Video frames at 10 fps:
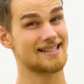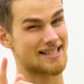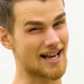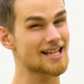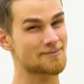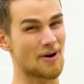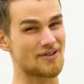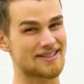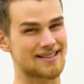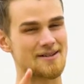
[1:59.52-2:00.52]
Today's
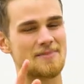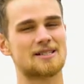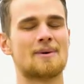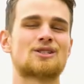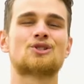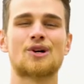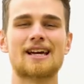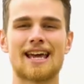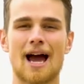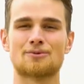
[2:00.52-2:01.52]
bonus tip is about
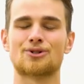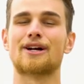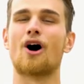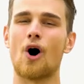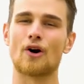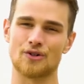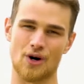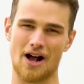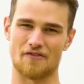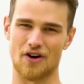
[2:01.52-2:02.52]
screen capturing on
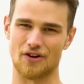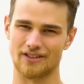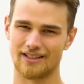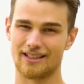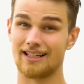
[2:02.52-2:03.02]
your iPhone.